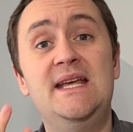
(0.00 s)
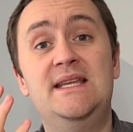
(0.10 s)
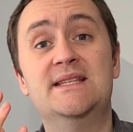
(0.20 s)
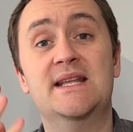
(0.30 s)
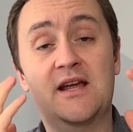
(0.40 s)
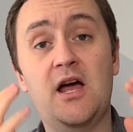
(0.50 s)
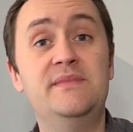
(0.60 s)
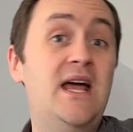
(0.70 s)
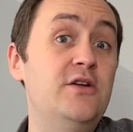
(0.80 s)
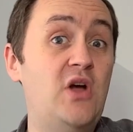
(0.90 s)
is going to
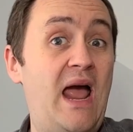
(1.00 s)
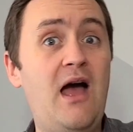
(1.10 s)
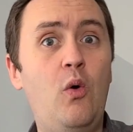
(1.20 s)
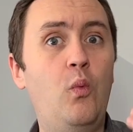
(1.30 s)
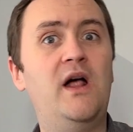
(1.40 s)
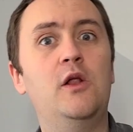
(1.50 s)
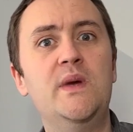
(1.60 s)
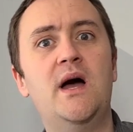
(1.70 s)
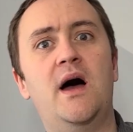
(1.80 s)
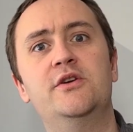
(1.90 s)
come down to how well
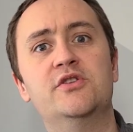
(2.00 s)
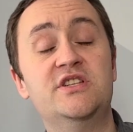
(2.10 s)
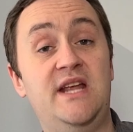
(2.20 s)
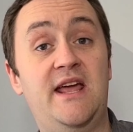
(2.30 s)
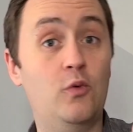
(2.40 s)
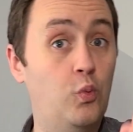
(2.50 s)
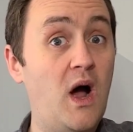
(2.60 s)
we understand